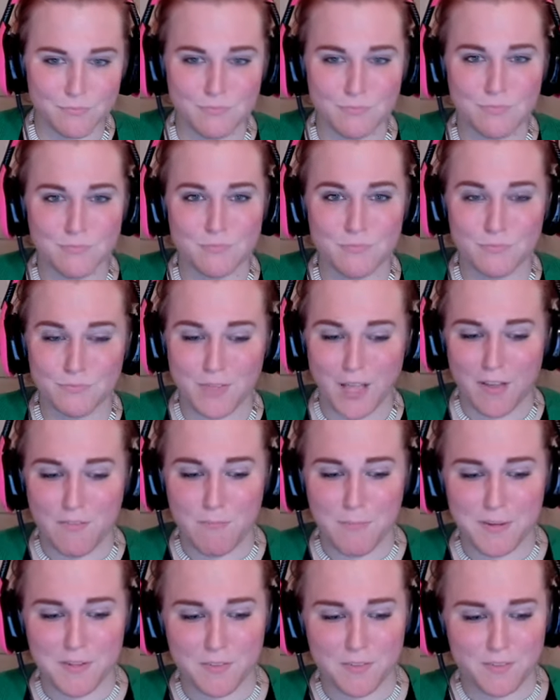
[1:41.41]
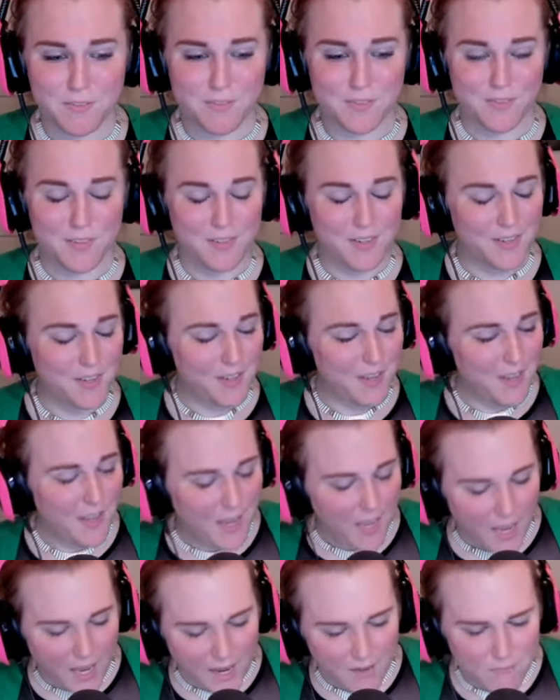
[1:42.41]
What have you been up I've to? Been,
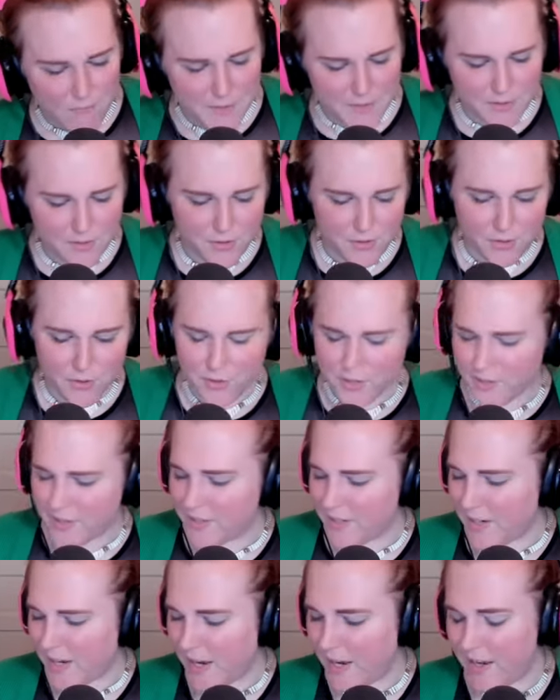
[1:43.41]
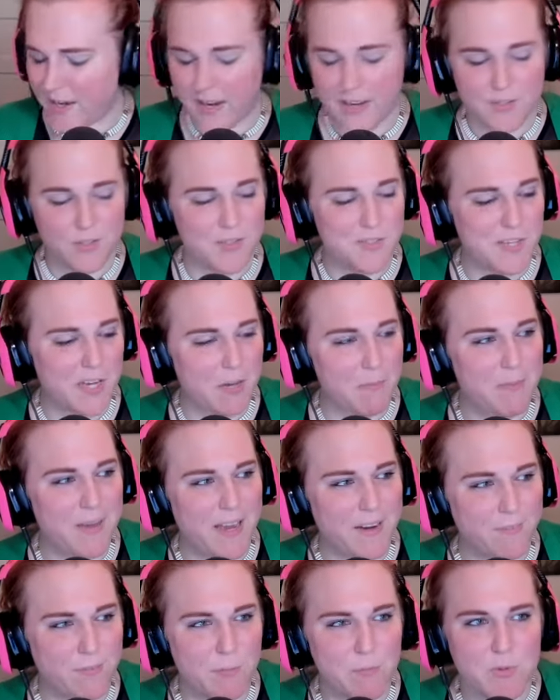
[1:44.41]
I've been good. Uh, I just got
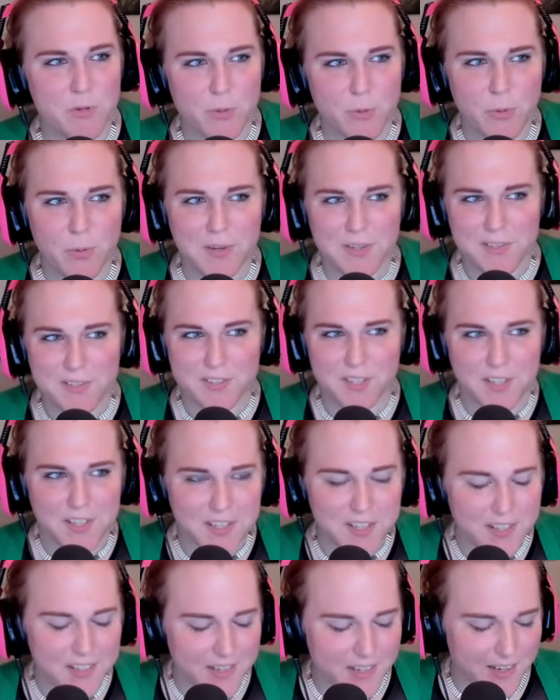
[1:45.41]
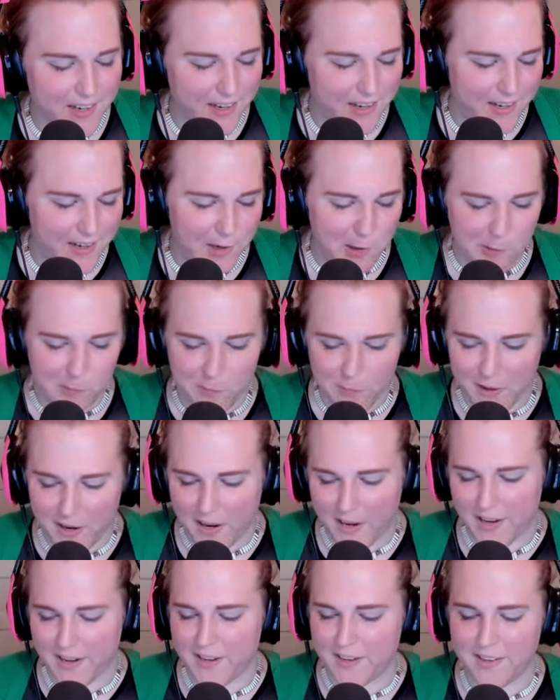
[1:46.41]
back from New York City.
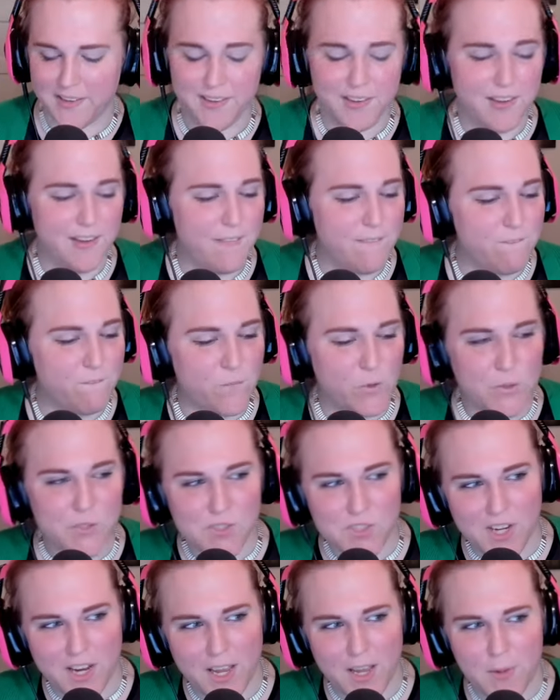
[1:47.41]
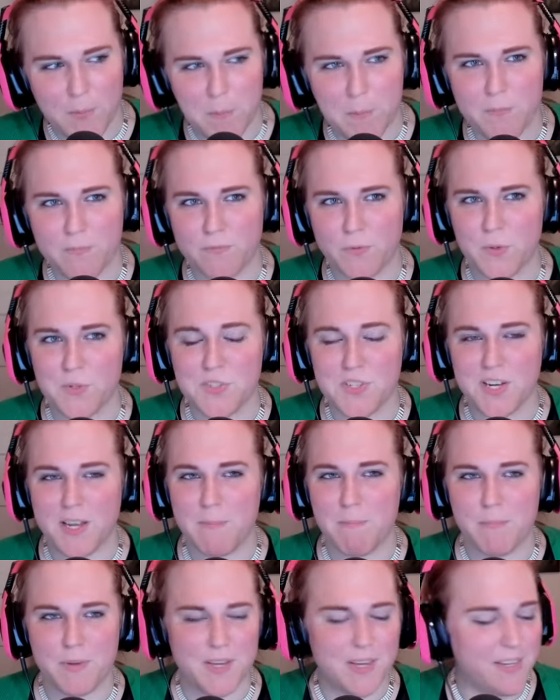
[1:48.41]
Um, I first time first
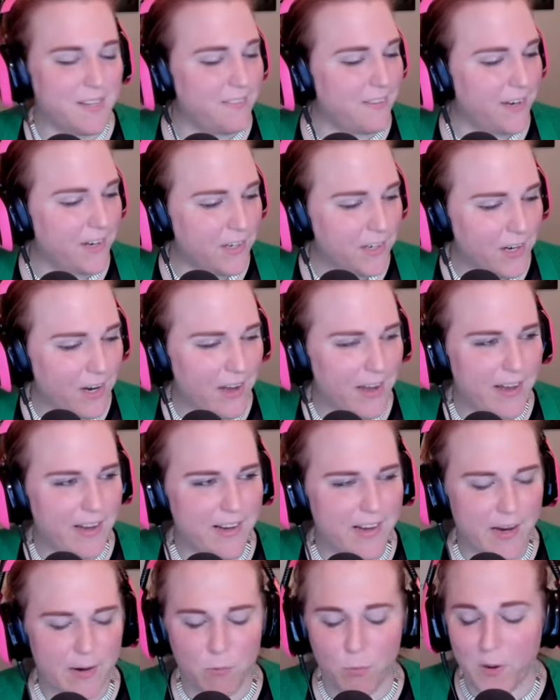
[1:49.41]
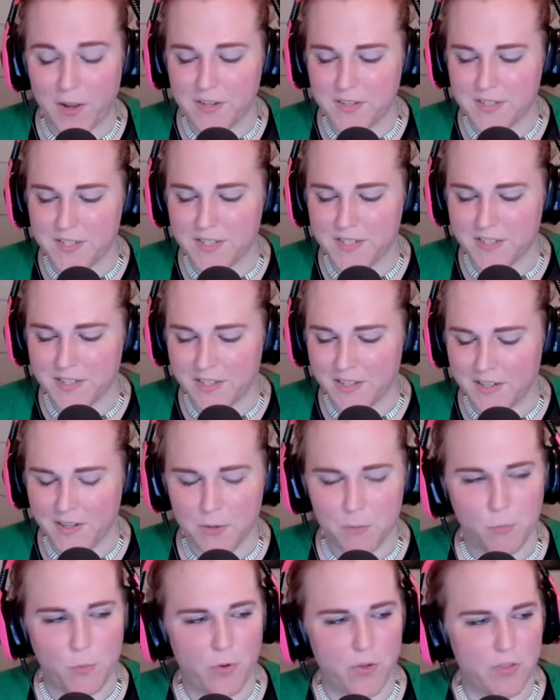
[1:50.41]
time being there. Uh, I went
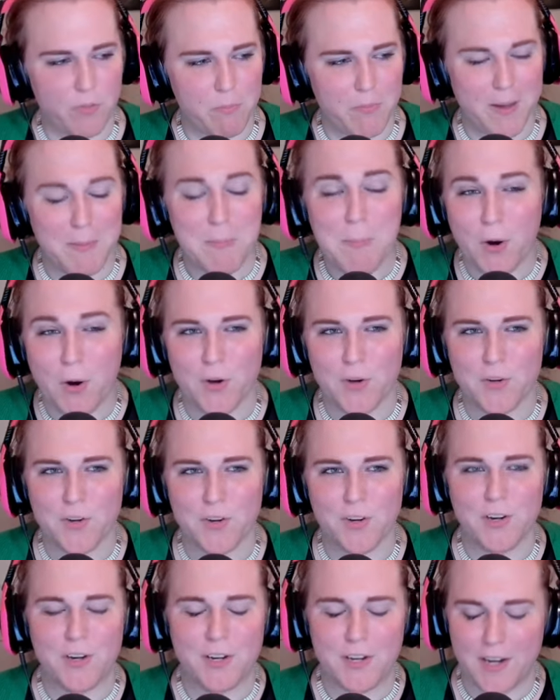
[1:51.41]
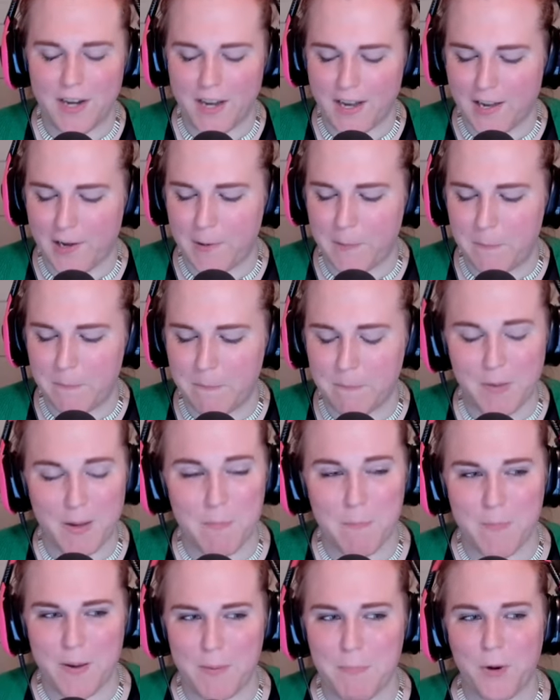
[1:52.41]
with my partner. Um,
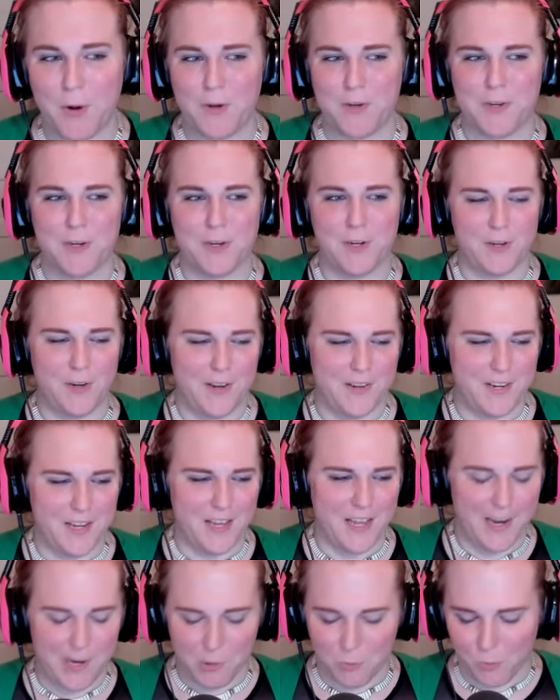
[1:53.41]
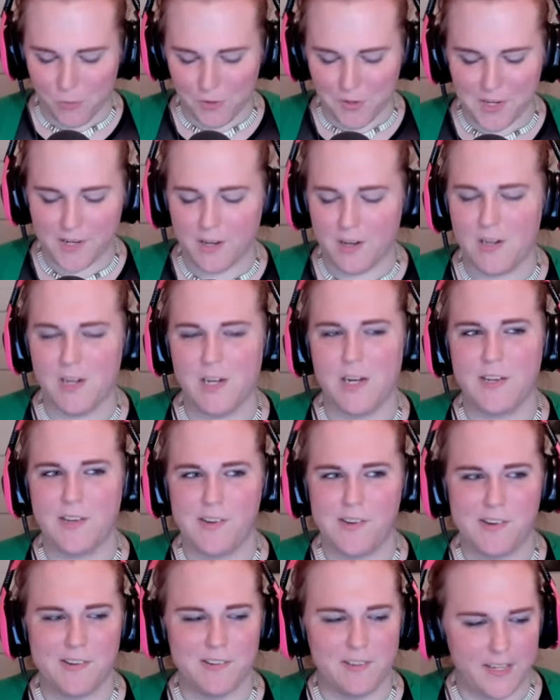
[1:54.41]
my my partner and I are working
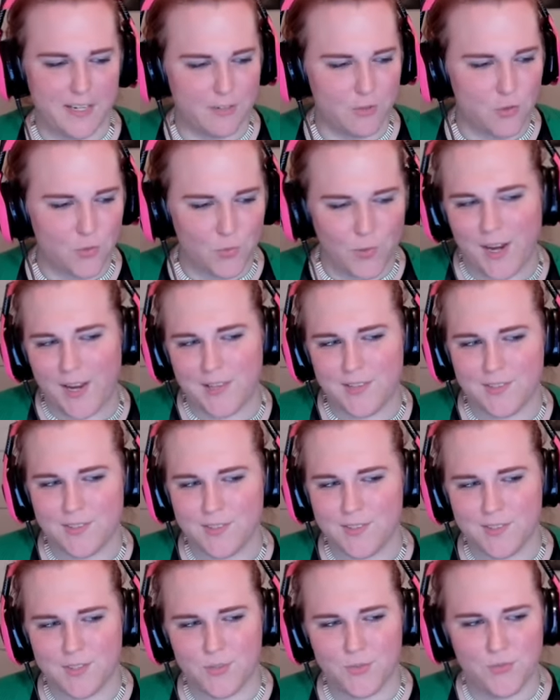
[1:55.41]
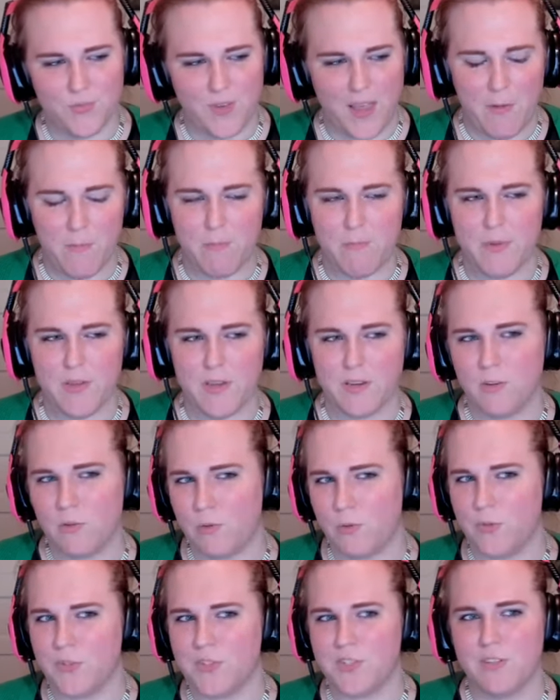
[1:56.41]
on like a trans femme
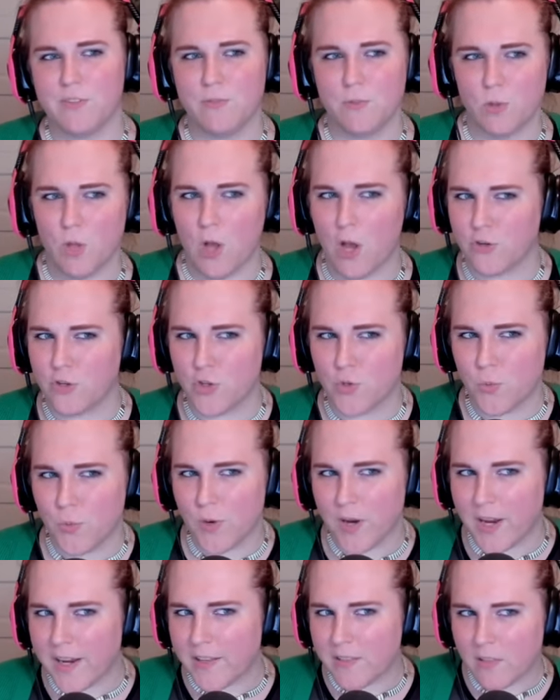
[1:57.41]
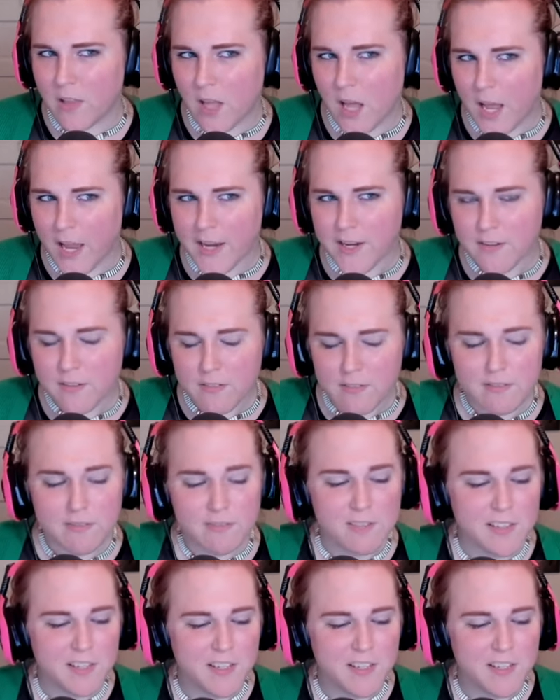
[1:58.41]
inclusive lingerie line.